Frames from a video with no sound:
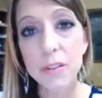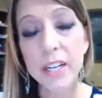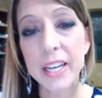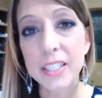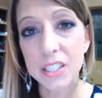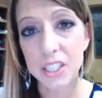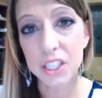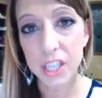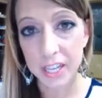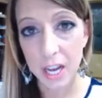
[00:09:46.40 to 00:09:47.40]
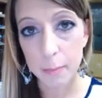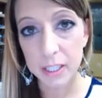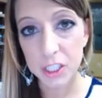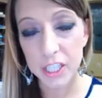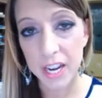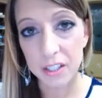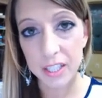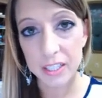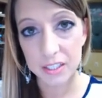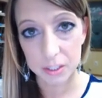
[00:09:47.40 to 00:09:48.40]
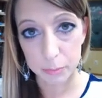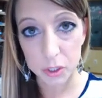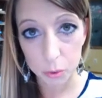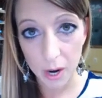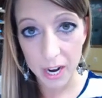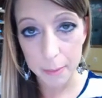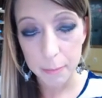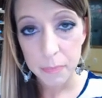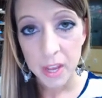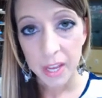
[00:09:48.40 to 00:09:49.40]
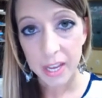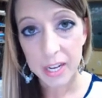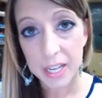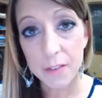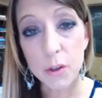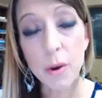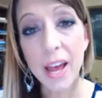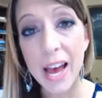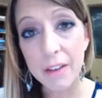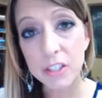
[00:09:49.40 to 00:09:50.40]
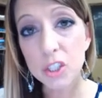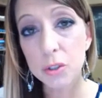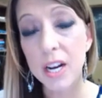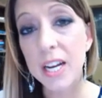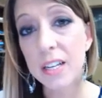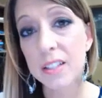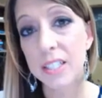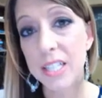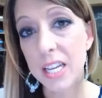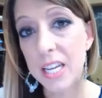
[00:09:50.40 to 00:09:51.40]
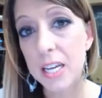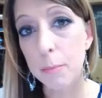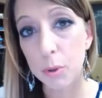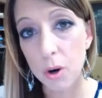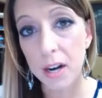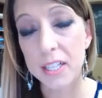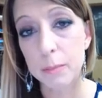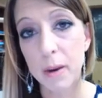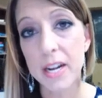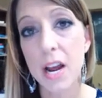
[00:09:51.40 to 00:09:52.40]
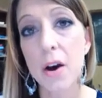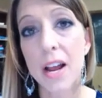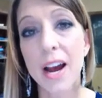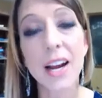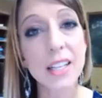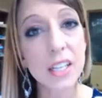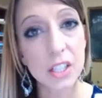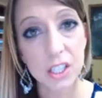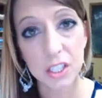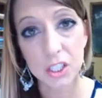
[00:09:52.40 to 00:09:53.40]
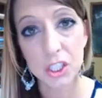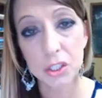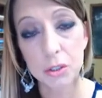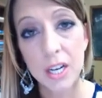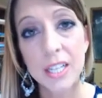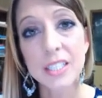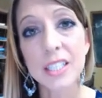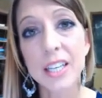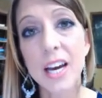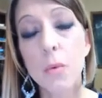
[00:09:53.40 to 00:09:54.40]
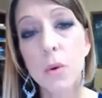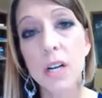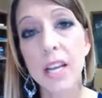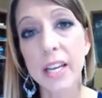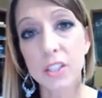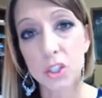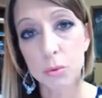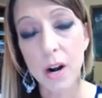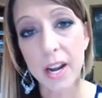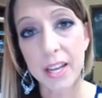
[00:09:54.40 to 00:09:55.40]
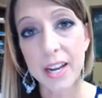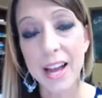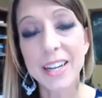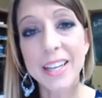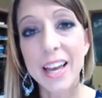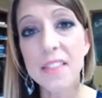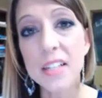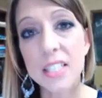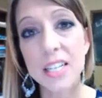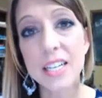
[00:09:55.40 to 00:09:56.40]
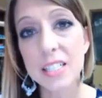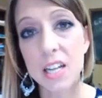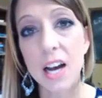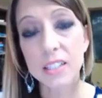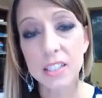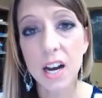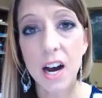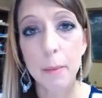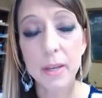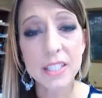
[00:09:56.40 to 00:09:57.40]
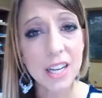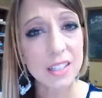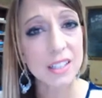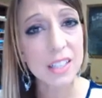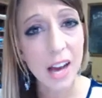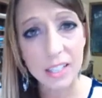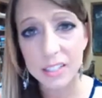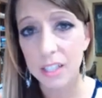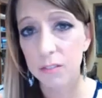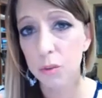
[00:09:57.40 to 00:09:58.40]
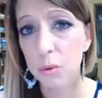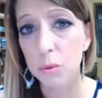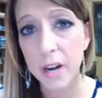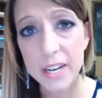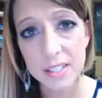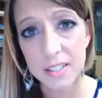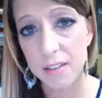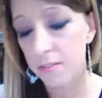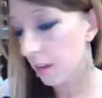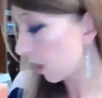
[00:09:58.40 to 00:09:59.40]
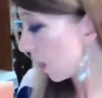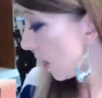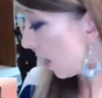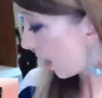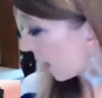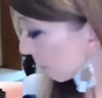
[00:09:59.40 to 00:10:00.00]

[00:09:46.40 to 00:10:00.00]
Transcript: forget to check out my channel and subscribe. And if you haven't tried the tea products by now, I highly encourage you to get one and try it at getthetea.com. He's got lots of great stuff there. I